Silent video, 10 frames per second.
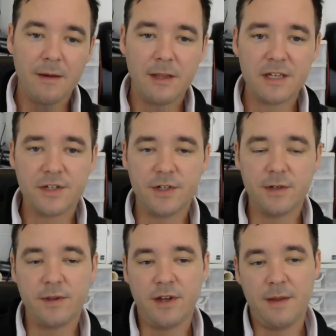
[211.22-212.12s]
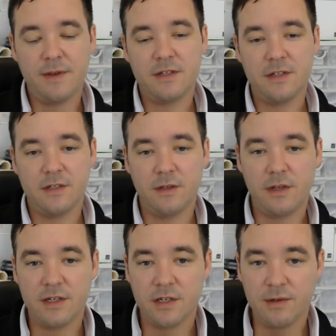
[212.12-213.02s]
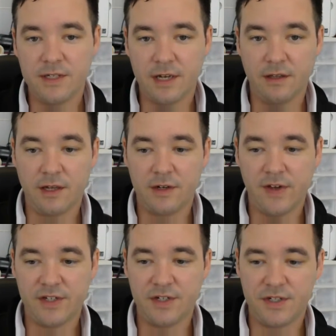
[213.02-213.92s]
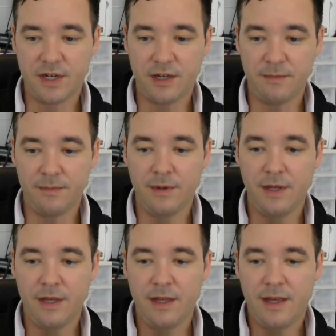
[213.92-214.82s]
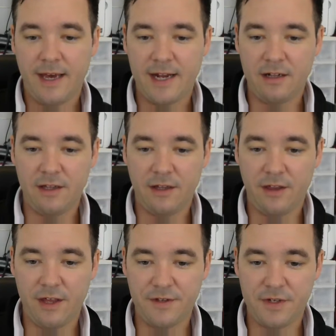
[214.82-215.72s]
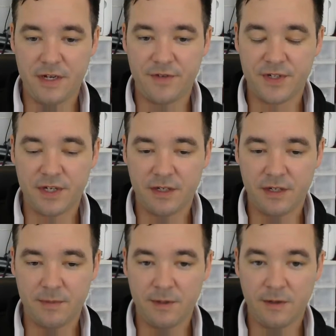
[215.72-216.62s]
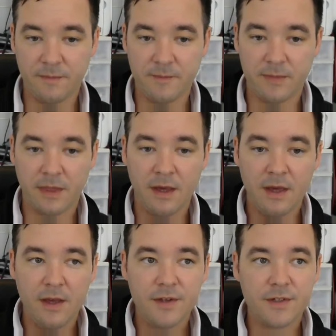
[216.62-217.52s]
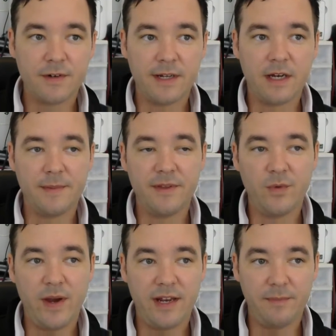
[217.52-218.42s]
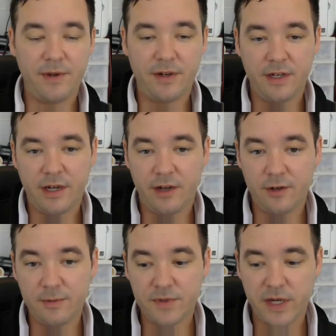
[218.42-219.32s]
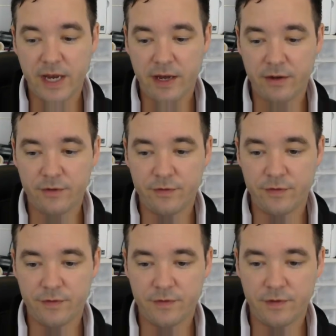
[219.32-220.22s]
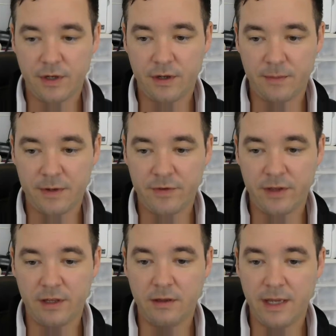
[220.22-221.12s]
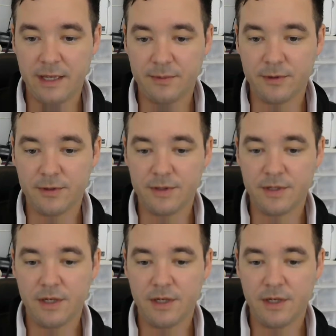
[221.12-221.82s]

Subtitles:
that's true with any business, so things always take a lot of extra time handling things you never saw coming. So right now I'm in the waiting period. I hope to have everything labeled